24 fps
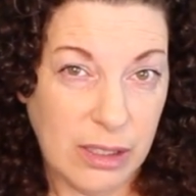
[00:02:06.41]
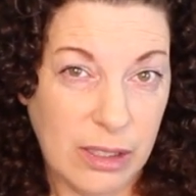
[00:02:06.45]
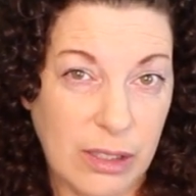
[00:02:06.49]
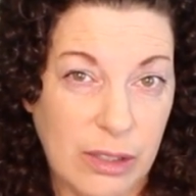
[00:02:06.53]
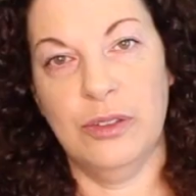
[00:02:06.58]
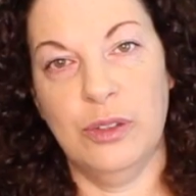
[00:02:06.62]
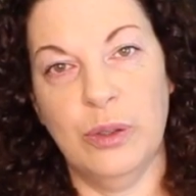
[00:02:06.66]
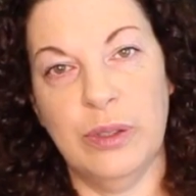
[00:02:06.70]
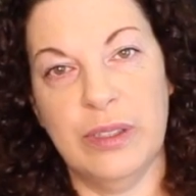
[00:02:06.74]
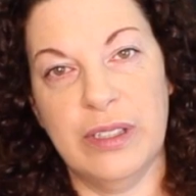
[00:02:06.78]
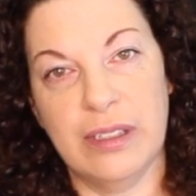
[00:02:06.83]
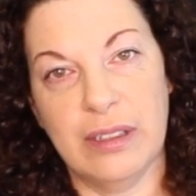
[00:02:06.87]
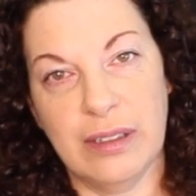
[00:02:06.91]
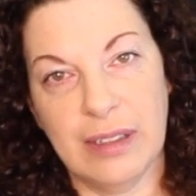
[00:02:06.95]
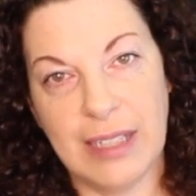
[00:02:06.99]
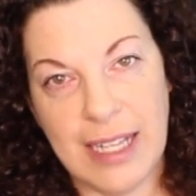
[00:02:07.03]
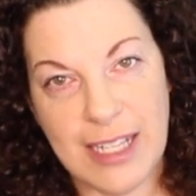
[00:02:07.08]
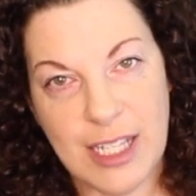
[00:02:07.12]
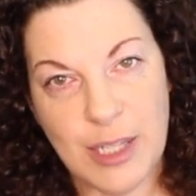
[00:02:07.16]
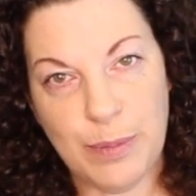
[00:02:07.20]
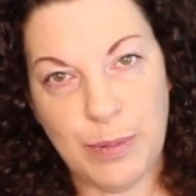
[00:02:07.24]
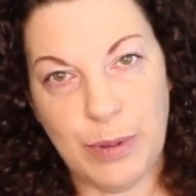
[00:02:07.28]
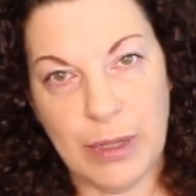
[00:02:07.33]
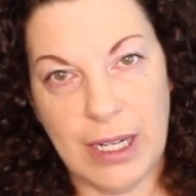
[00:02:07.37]
So it's
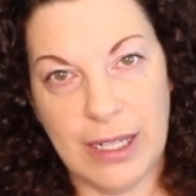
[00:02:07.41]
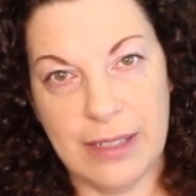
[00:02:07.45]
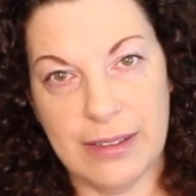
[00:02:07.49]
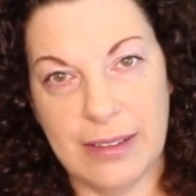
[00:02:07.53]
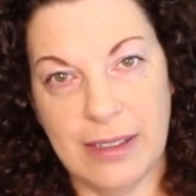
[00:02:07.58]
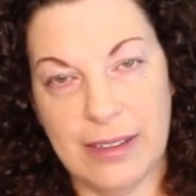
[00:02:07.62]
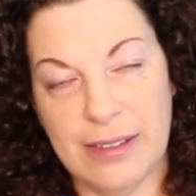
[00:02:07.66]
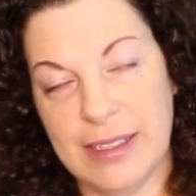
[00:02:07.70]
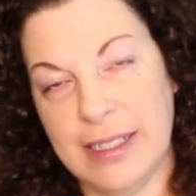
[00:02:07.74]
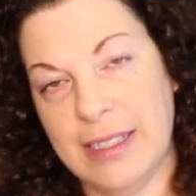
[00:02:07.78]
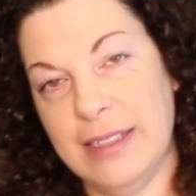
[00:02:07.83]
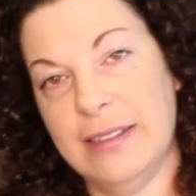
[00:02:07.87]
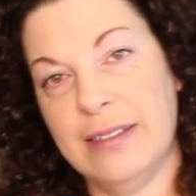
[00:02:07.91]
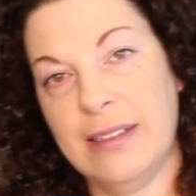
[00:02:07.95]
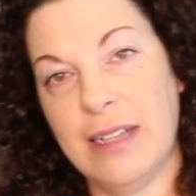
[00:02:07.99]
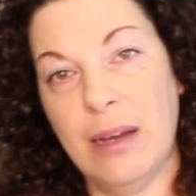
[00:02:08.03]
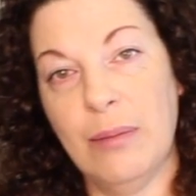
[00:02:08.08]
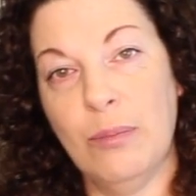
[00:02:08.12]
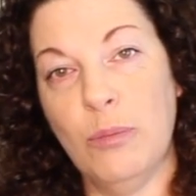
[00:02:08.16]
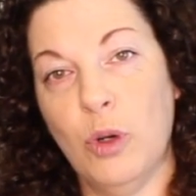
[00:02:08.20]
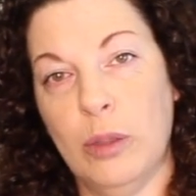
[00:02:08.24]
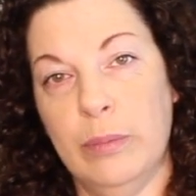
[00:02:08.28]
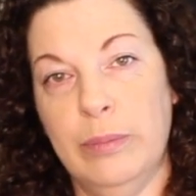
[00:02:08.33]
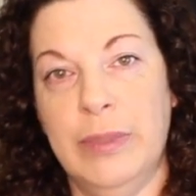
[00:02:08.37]
less processed and it's
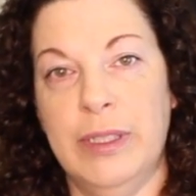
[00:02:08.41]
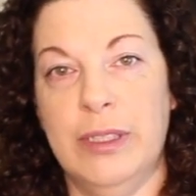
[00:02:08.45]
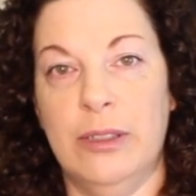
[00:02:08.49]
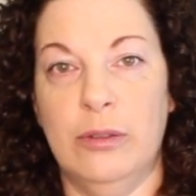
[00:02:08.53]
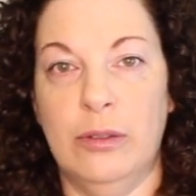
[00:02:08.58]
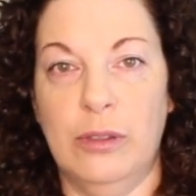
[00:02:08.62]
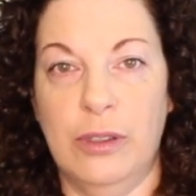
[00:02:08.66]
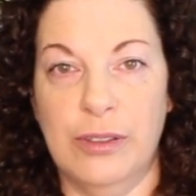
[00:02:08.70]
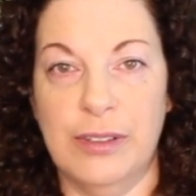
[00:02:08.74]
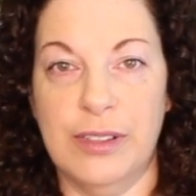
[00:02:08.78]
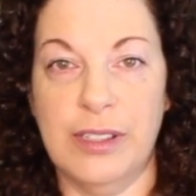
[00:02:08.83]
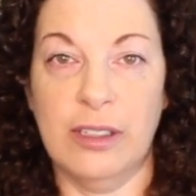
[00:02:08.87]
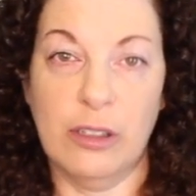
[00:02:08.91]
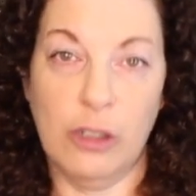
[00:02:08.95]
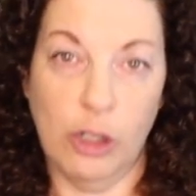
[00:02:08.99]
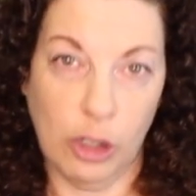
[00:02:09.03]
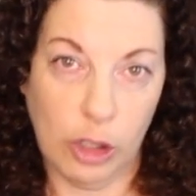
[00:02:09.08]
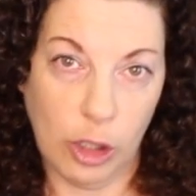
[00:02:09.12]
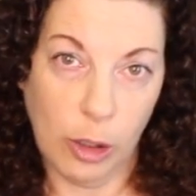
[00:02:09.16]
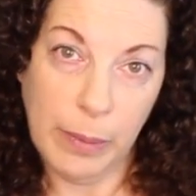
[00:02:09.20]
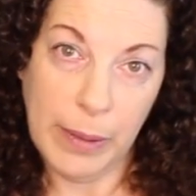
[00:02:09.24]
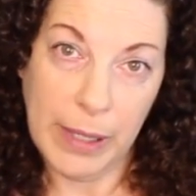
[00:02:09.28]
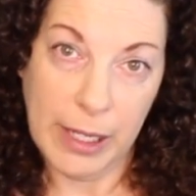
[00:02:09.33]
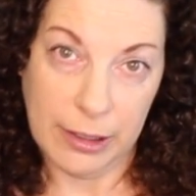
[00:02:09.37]
got more minerals than
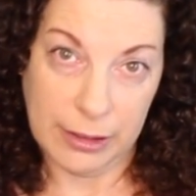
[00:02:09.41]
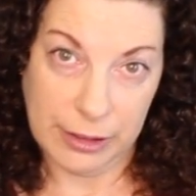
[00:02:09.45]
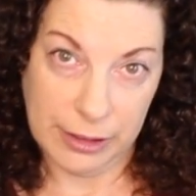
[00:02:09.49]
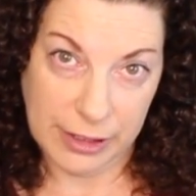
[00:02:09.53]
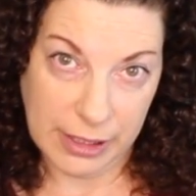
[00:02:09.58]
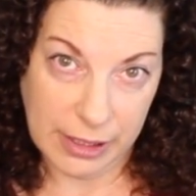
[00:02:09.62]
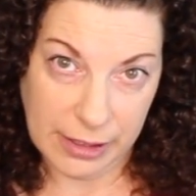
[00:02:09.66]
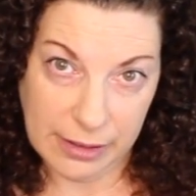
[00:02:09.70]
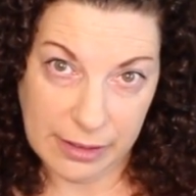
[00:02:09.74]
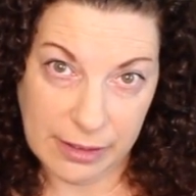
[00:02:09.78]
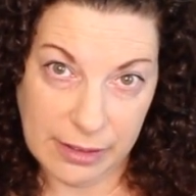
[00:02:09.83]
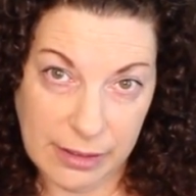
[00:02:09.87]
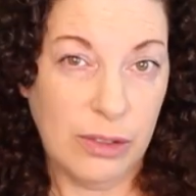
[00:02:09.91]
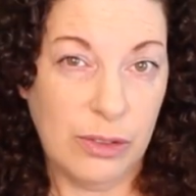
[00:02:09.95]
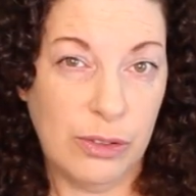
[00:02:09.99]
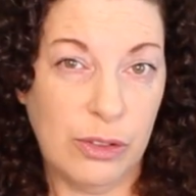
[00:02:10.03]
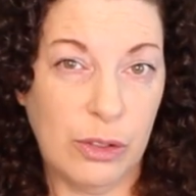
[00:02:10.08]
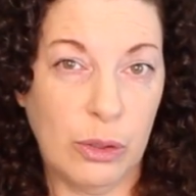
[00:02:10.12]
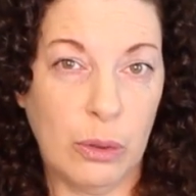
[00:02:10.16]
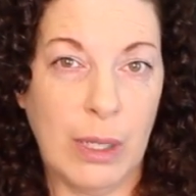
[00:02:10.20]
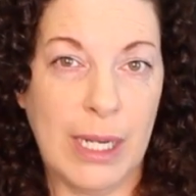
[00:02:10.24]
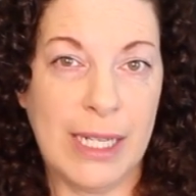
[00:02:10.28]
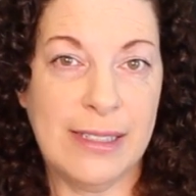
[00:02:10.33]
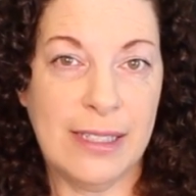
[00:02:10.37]
cocoa powder does.
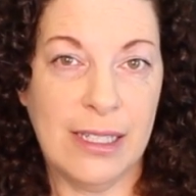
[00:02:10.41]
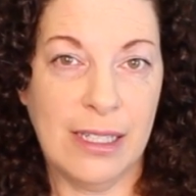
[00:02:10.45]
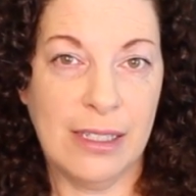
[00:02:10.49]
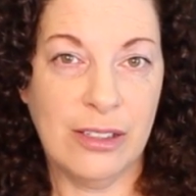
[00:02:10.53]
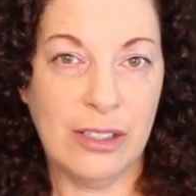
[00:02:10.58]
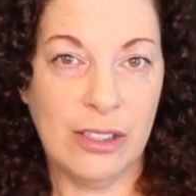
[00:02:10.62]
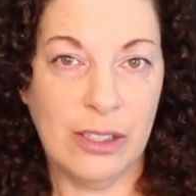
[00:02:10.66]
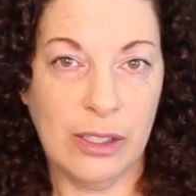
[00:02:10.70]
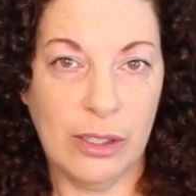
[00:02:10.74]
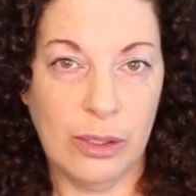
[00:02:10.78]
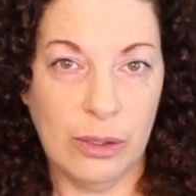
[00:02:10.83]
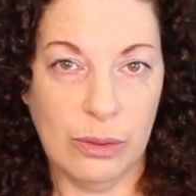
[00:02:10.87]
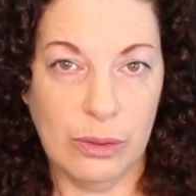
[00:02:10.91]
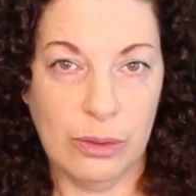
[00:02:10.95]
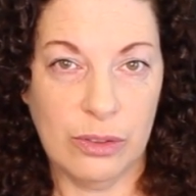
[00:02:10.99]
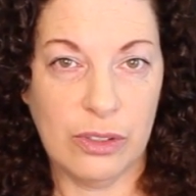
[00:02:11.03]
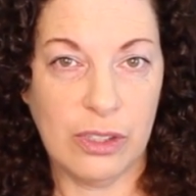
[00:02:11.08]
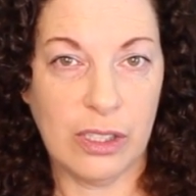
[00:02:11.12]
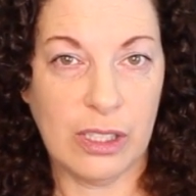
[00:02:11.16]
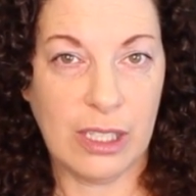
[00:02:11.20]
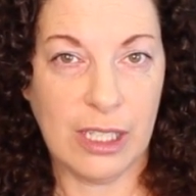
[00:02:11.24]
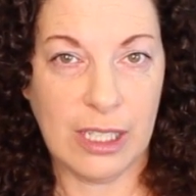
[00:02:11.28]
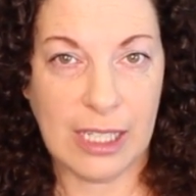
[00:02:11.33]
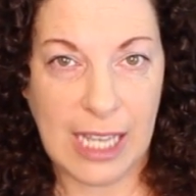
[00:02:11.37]
So I tend to use
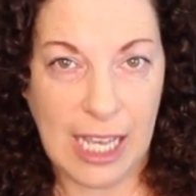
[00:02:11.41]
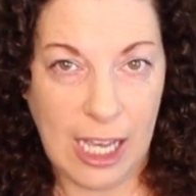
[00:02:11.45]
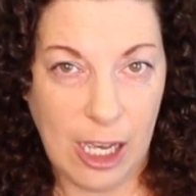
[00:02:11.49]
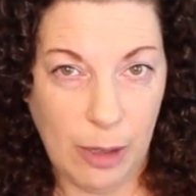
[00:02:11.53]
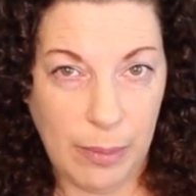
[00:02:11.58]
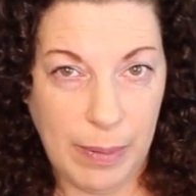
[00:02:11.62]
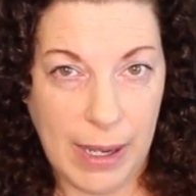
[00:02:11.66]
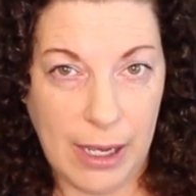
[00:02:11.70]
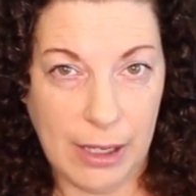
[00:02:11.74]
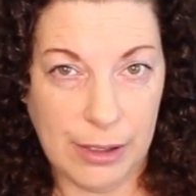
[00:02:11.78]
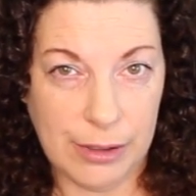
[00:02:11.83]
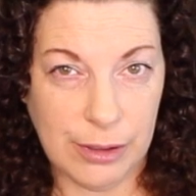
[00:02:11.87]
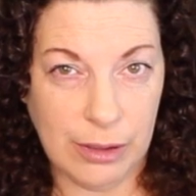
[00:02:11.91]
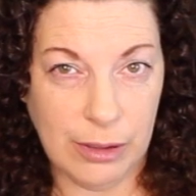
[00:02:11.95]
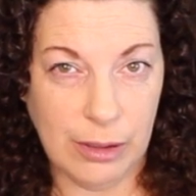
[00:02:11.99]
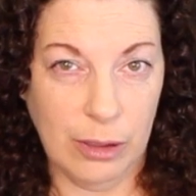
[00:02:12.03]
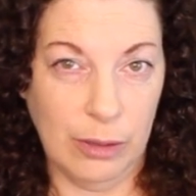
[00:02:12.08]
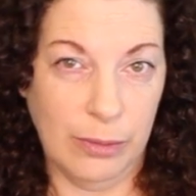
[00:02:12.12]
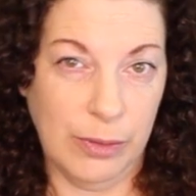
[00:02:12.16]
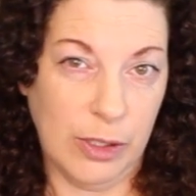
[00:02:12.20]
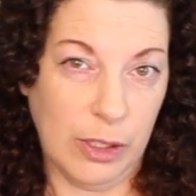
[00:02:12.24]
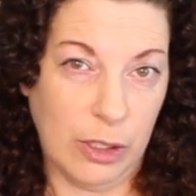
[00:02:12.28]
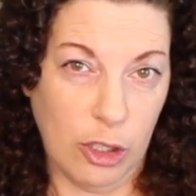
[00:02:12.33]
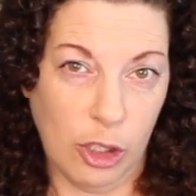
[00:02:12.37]
the cacao powder
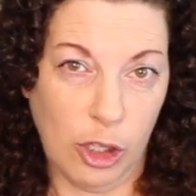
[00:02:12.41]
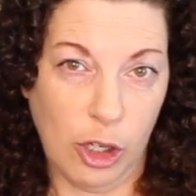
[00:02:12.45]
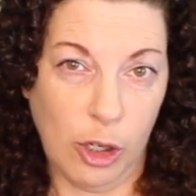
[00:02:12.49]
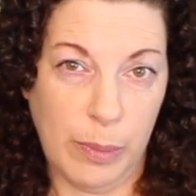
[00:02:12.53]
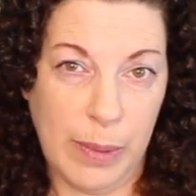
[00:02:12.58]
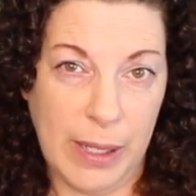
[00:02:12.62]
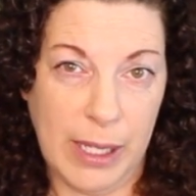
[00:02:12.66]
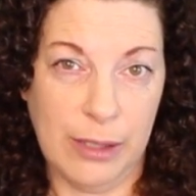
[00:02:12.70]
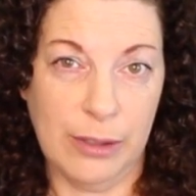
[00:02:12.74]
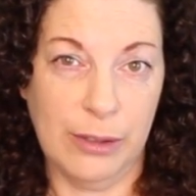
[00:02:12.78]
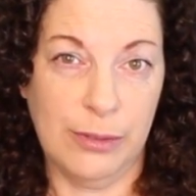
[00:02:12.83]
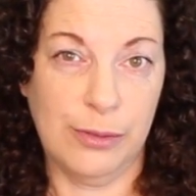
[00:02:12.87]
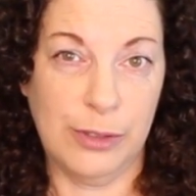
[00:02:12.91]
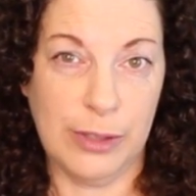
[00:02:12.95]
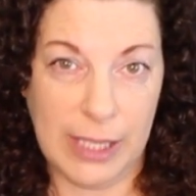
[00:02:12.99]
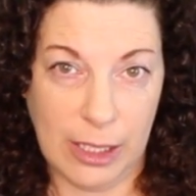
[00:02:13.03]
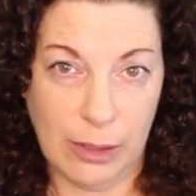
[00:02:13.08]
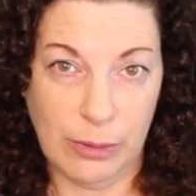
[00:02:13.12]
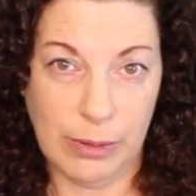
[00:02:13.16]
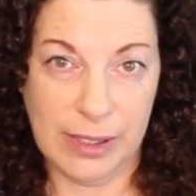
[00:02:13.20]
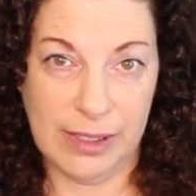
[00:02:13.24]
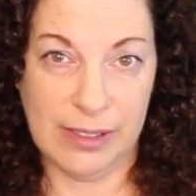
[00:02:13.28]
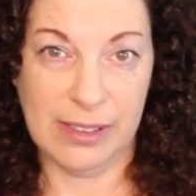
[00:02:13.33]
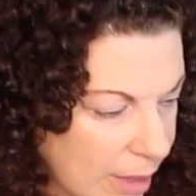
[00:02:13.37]
over the cocoa powder for
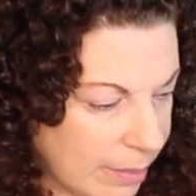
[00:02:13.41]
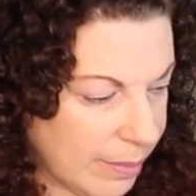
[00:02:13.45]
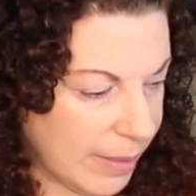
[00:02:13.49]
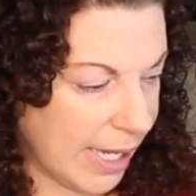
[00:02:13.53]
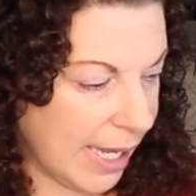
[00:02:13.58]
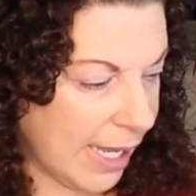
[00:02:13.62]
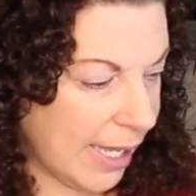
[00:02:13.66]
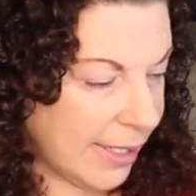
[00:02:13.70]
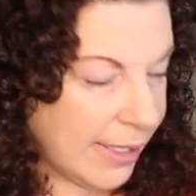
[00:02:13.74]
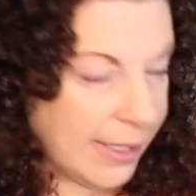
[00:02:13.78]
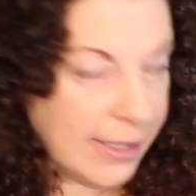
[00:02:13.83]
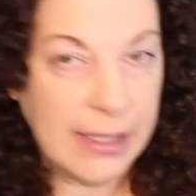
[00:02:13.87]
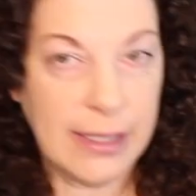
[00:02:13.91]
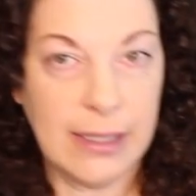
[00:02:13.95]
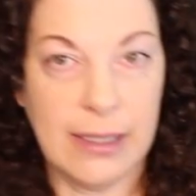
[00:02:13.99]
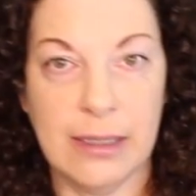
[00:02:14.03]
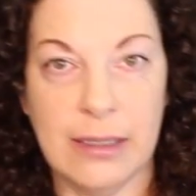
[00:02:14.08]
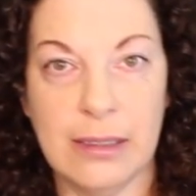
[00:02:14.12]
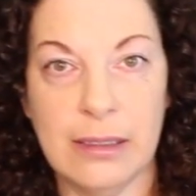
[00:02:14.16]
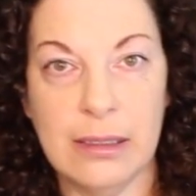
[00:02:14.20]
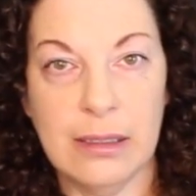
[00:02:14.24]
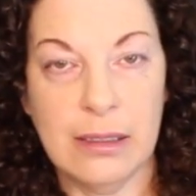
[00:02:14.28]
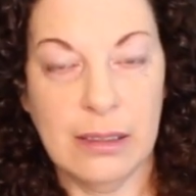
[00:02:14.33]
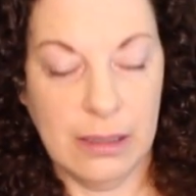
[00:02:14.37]
that reason. I'm adding
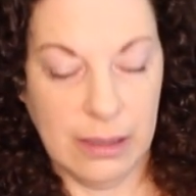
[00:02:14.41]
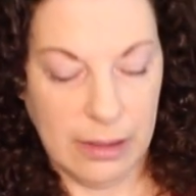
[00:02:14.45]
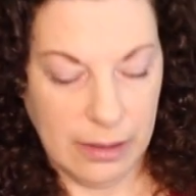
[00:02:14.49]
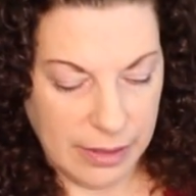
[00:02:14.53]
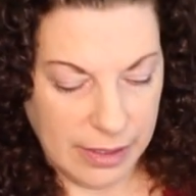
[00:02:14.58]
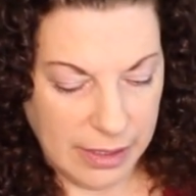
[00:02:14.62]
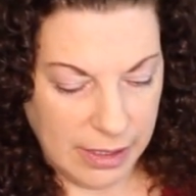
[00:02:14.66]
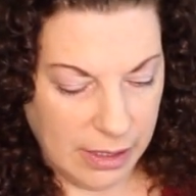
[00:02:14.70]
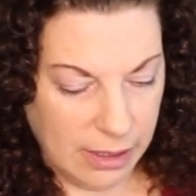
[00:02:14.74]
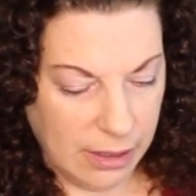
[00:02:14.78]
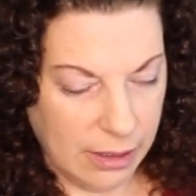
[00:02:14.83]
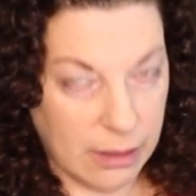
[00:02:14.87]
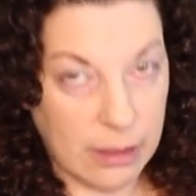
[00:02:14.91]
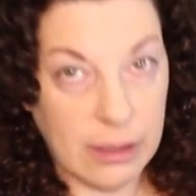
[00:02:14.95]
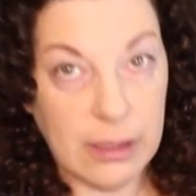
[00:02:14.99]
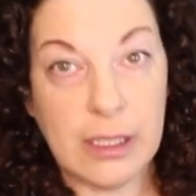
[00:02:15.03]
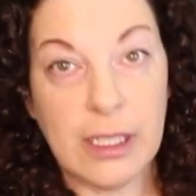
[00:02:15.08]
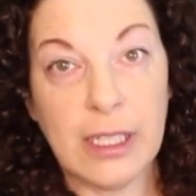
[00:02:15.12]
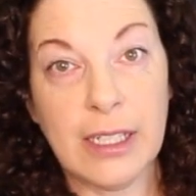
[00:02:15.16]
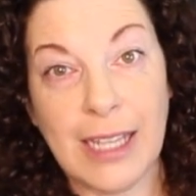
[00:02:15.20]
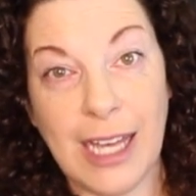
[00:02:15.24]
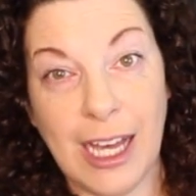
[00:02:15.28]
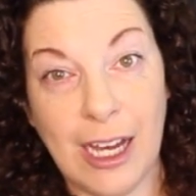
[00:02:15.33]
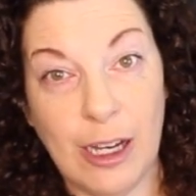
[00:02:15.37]
in the
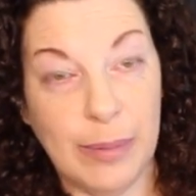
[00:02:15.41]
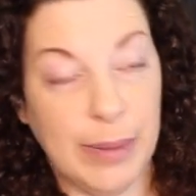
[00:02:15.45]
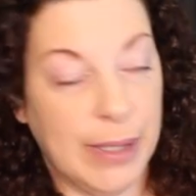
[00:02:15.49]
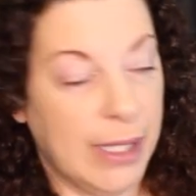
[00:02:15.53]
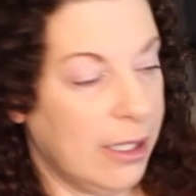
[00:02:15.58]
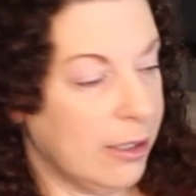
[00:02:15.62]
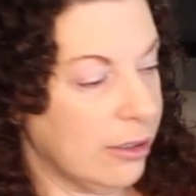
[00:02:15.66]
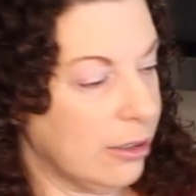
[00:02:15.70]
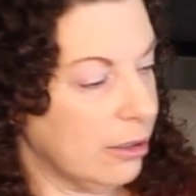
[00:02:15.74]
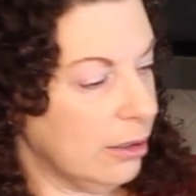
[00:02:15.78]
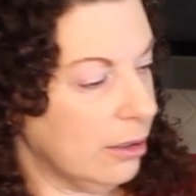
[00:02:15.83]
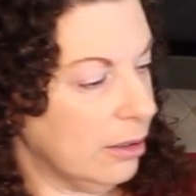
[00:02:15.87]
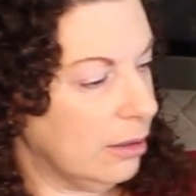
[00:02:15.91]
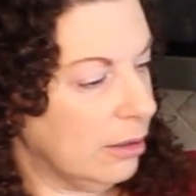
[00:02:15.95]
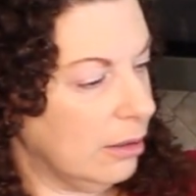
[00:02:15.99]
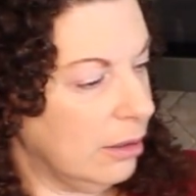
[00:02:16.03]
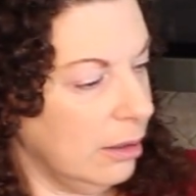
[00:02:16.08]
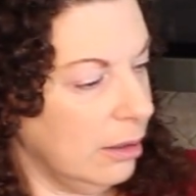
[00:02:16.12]
cacao powder,